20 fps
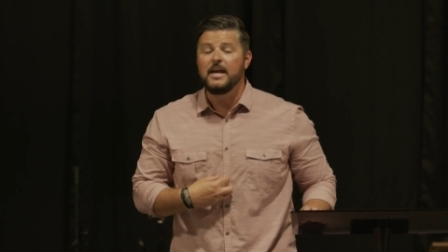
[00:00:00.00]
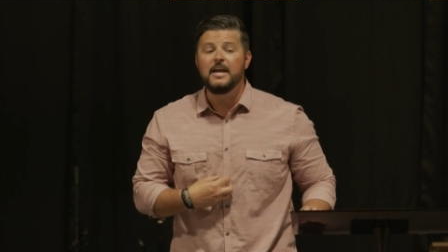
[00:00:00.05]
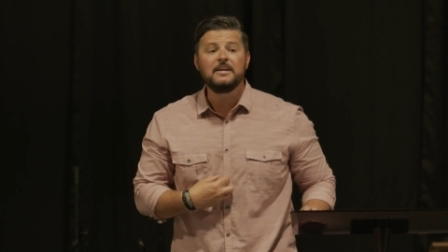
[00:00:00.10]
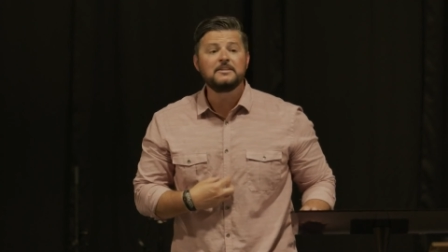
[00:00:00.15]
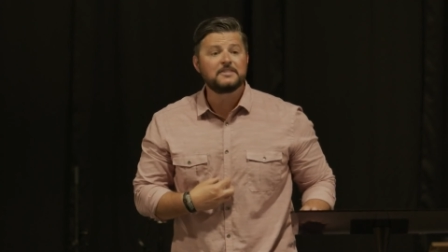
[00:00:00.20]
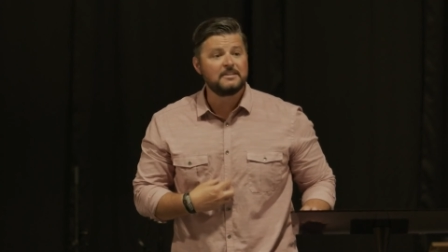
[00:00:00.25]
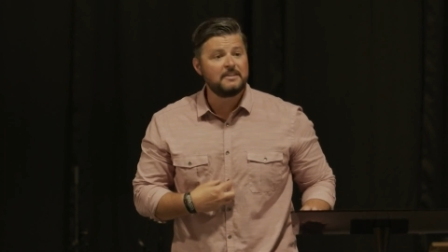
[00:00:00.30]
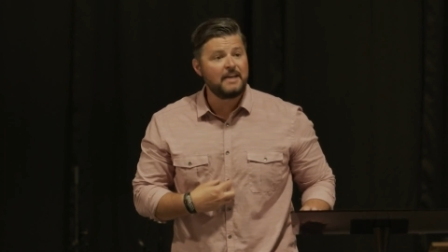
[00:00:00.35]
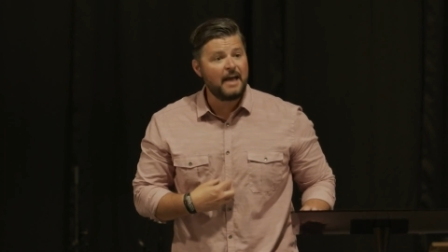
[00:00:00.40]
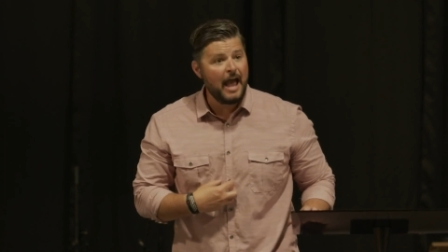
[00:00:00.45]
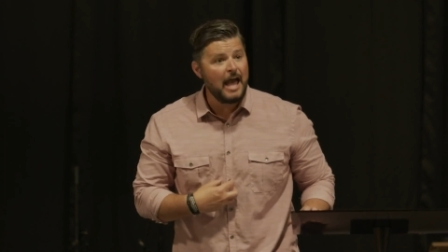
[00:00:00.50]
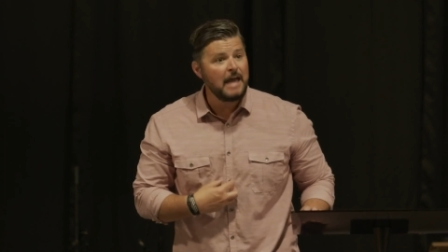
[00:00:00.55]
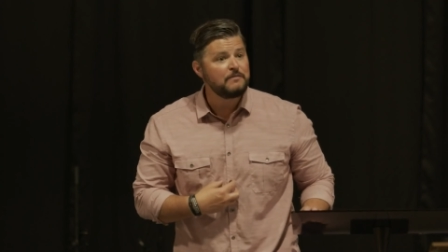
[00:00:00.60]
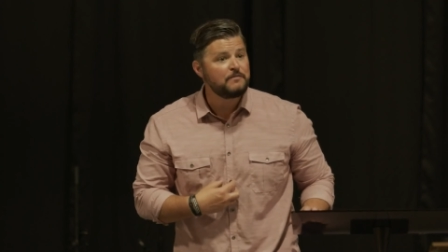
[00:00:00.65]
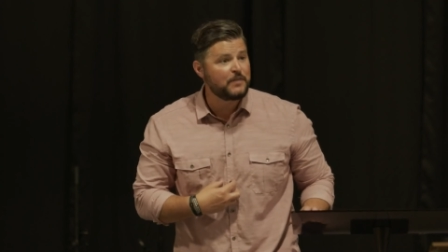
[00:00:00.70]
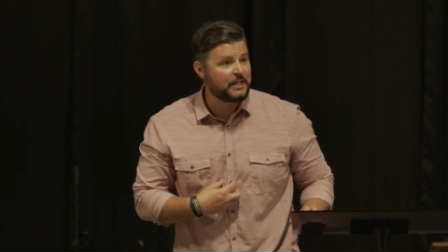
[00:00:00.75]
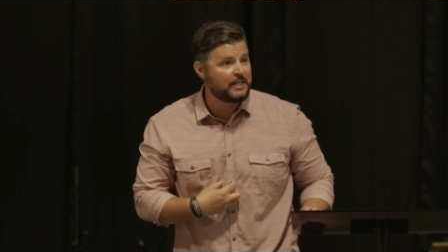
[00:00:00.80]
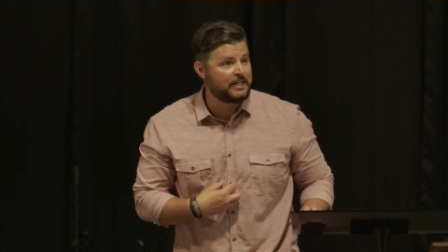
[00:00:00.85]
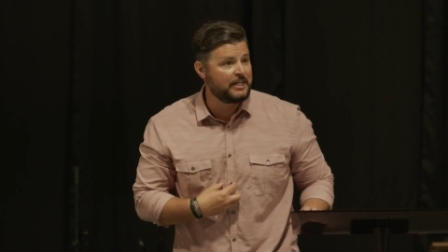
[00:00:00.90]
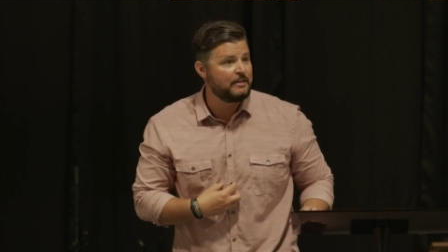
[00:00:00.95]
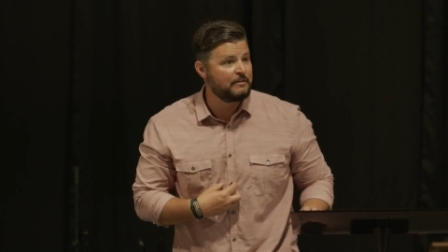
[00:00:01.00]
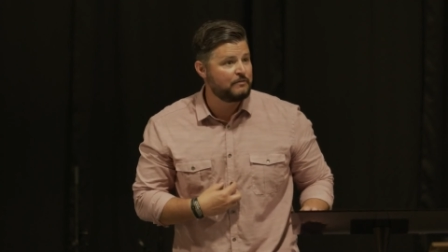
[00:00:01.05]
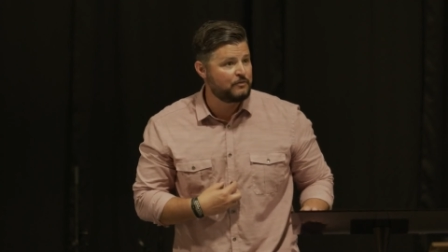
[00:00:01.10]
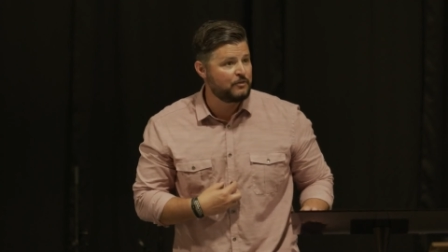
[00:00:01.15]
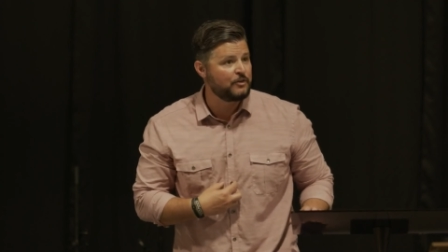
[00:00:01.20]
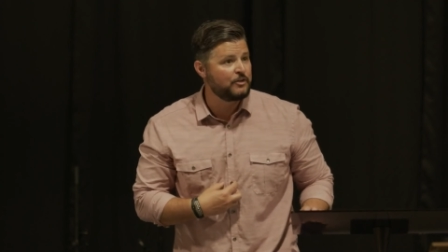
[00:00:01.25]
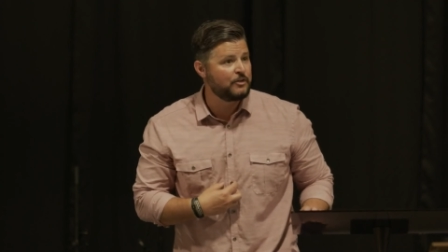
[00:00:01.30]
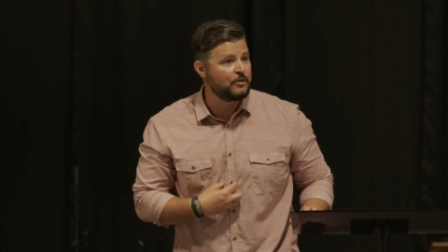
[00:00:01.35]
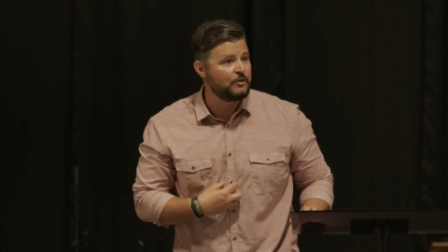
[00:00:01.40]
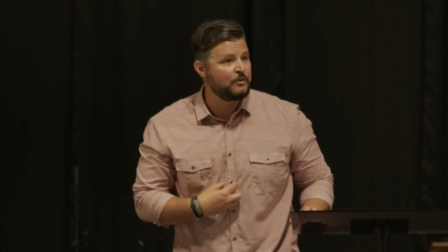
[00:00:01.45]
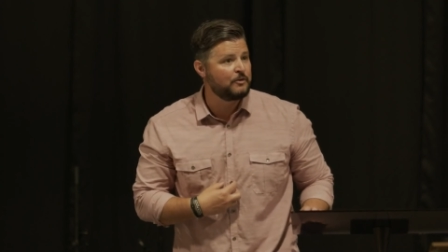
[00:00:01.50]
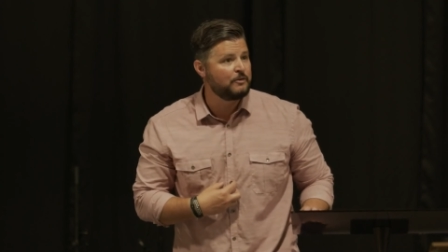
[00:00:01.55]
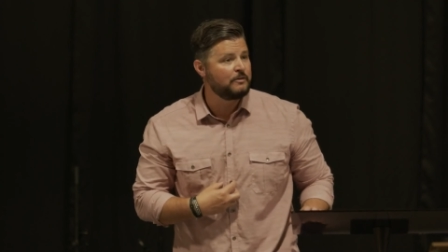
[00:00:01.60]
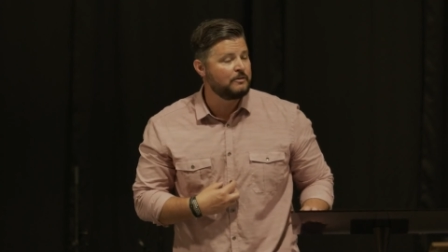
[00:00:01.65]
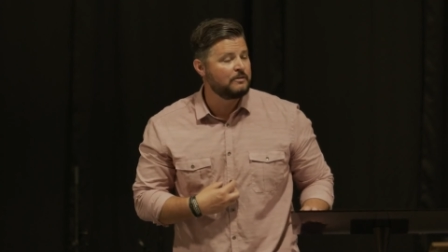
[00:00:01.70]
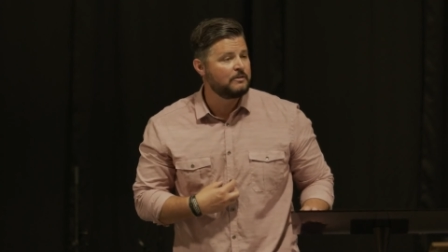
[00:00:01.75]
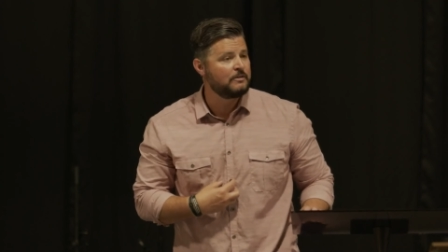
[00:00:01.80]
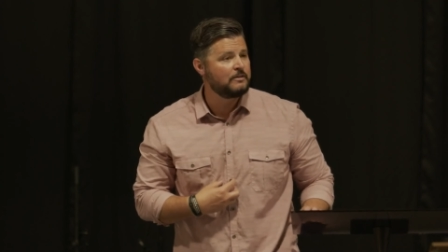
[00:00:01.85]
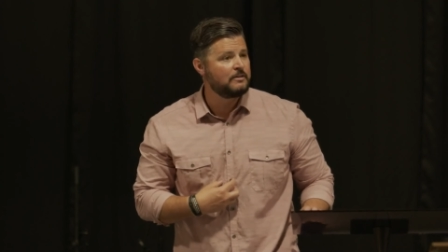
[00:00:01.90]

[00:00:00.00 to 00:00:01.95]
He's an advocate for you